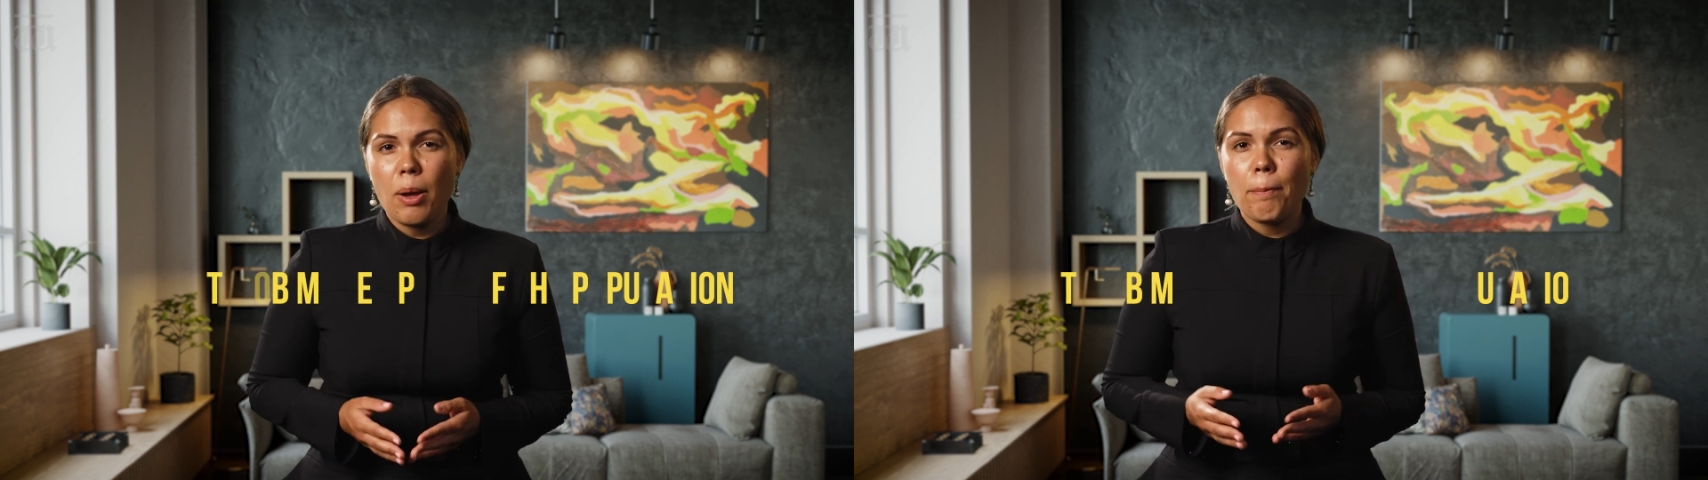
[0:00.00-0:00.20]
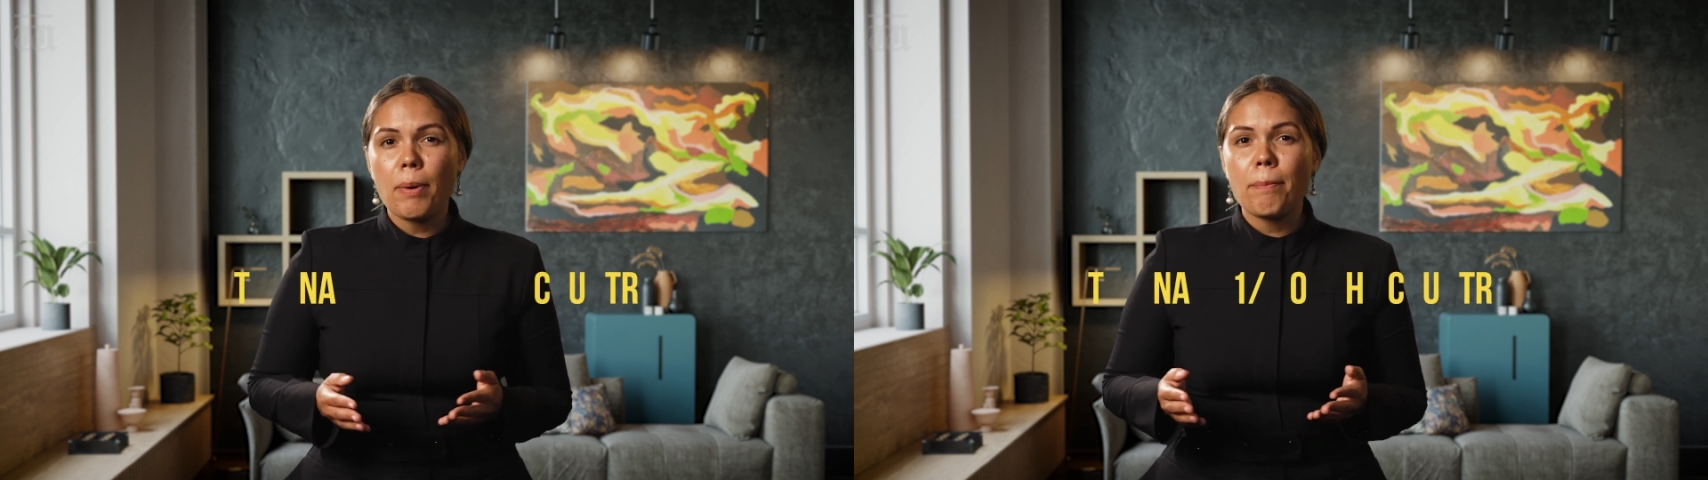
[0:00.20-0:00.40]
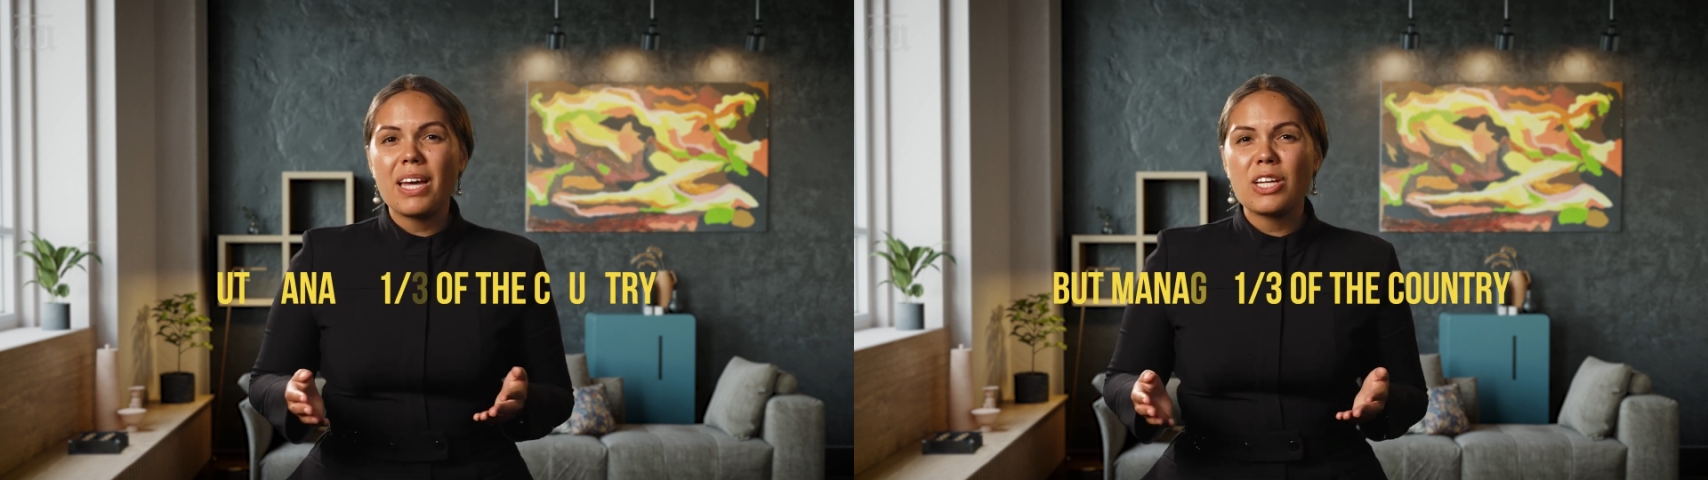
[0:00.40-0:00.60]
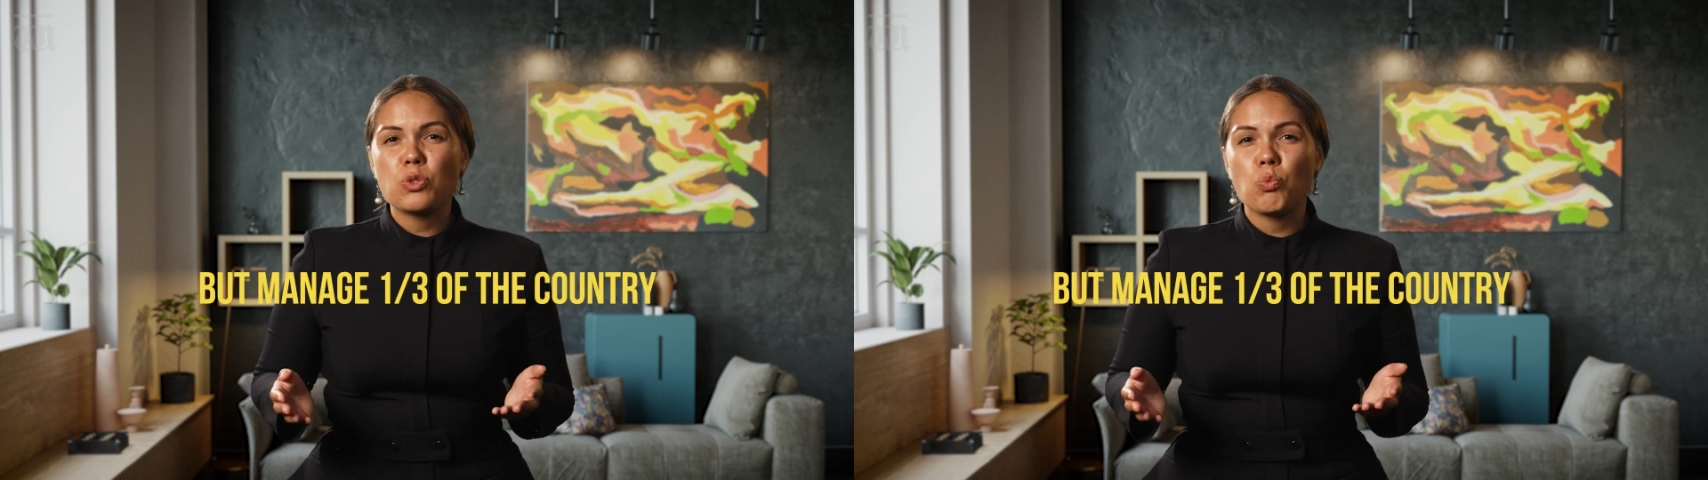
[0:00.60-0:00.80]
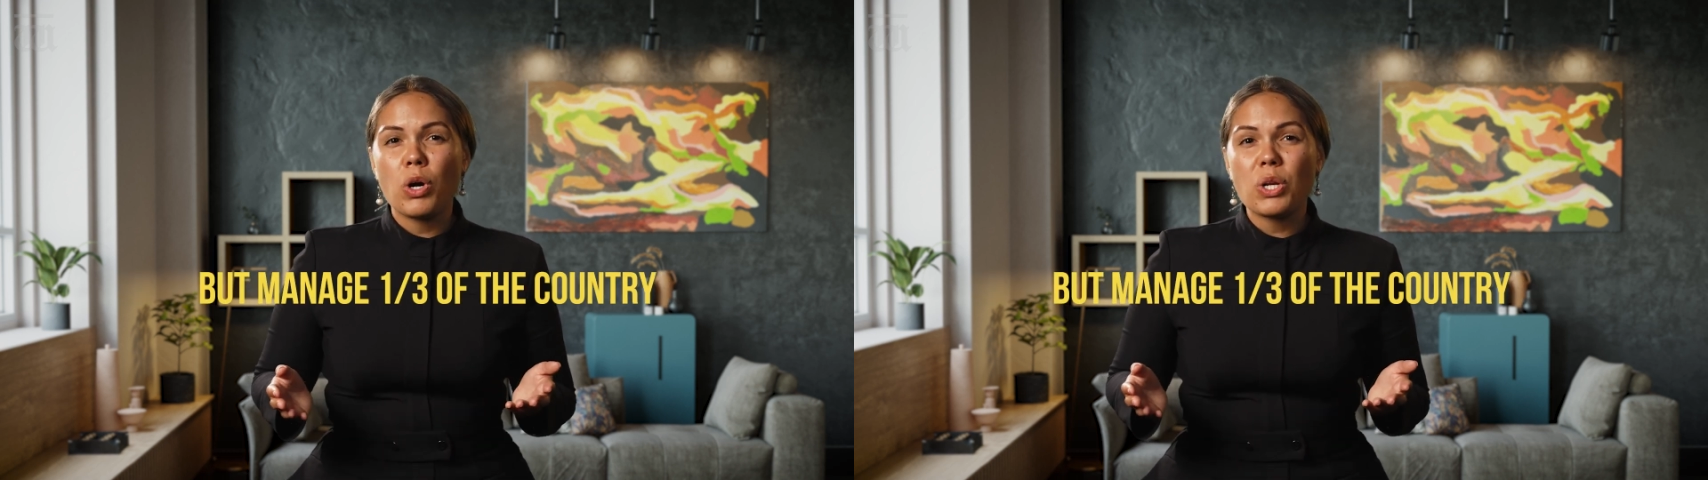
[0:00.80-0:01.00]
but manage
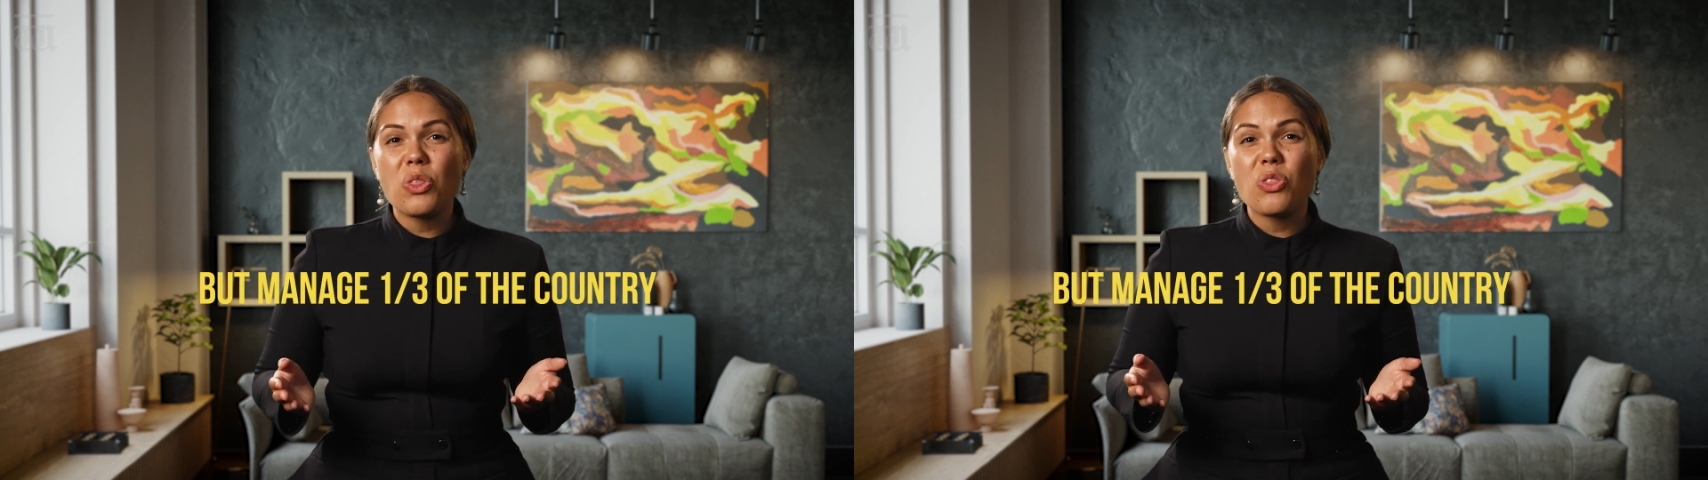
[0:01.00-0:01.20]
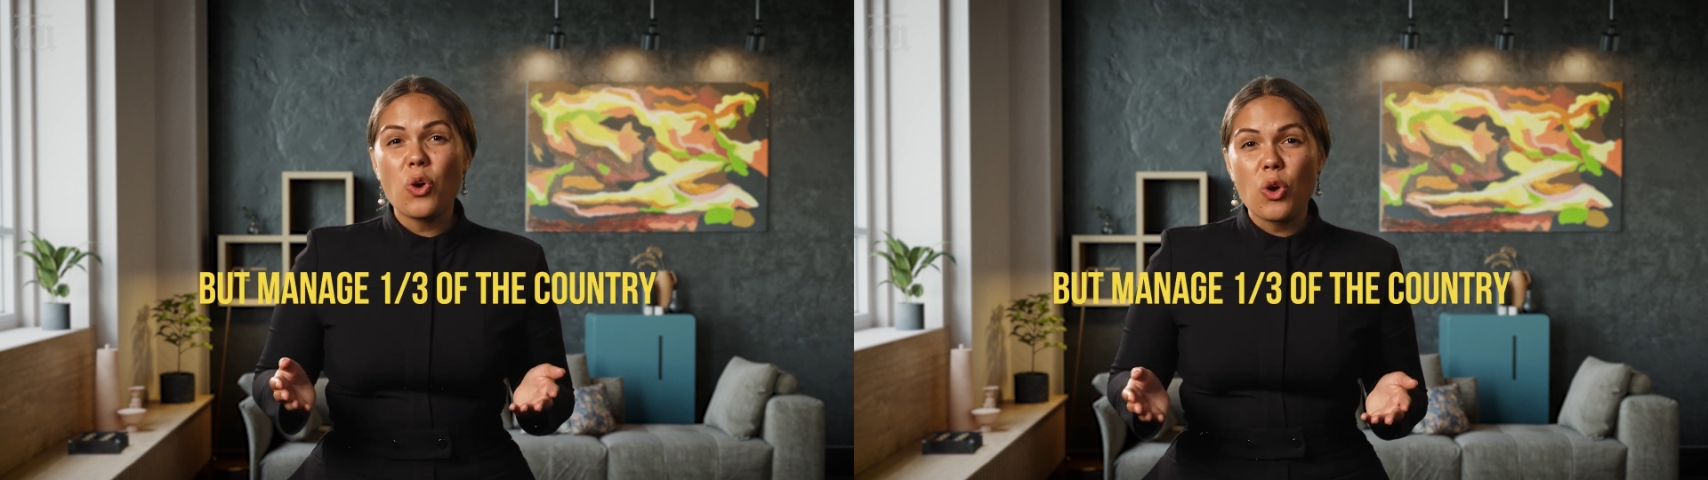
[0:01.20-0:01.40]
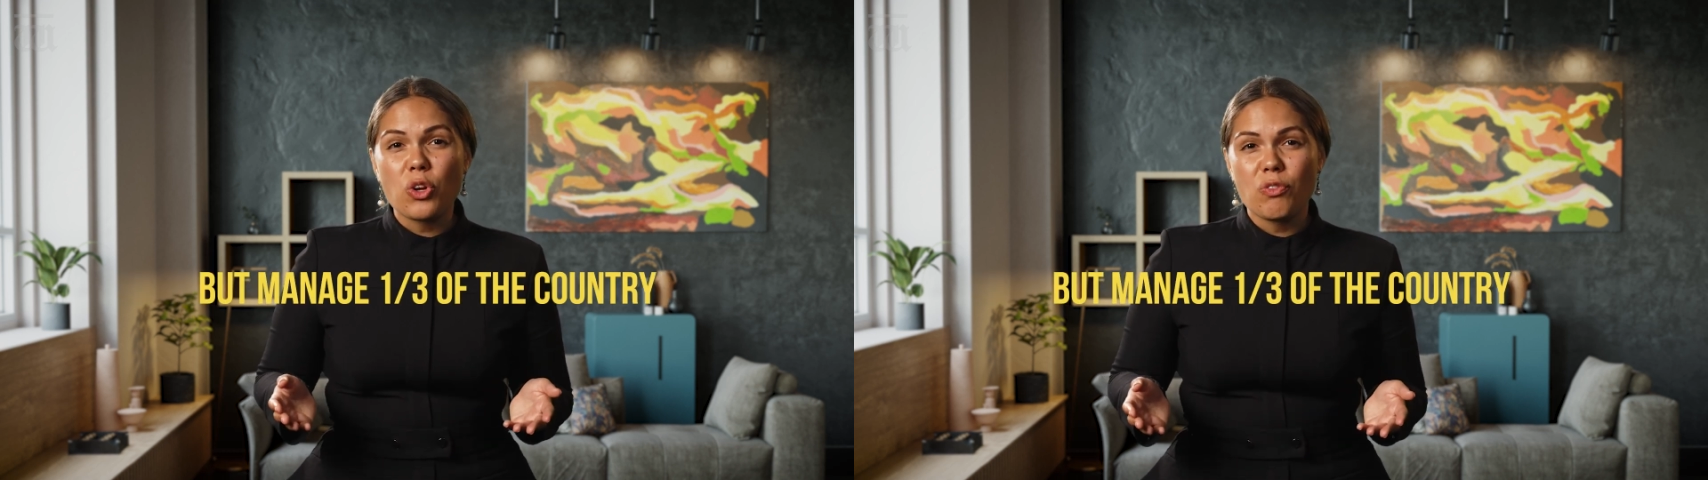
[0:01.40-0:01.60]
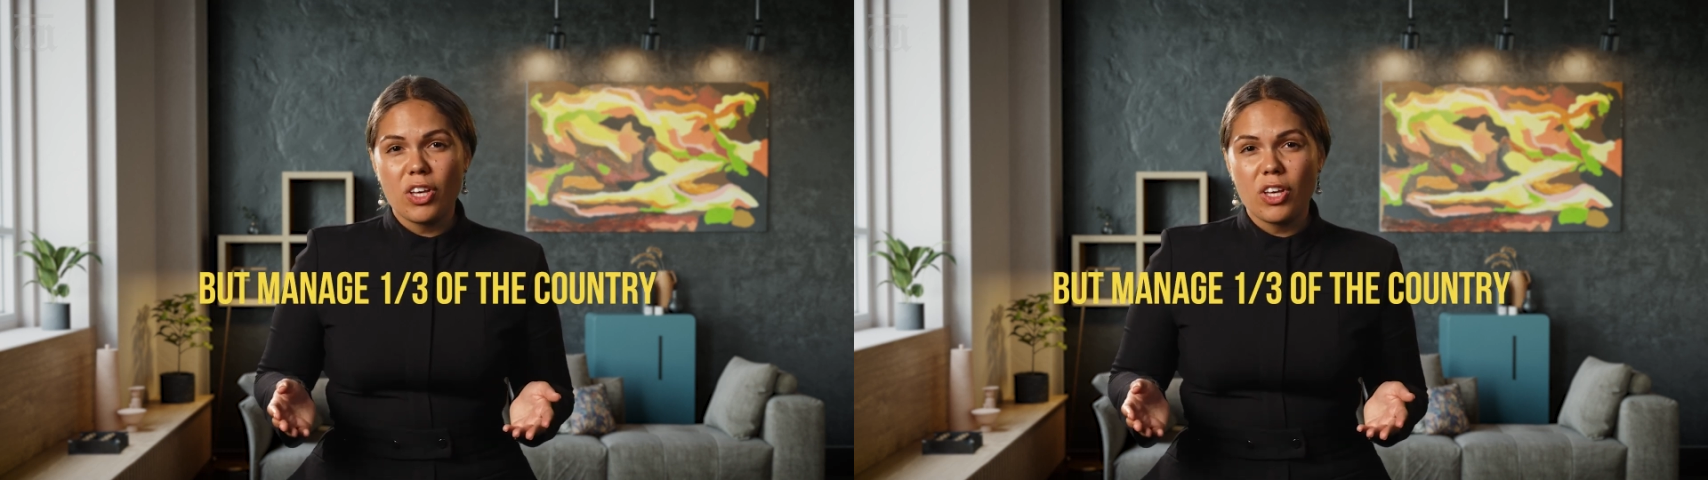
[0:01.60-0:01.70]
1/3 of the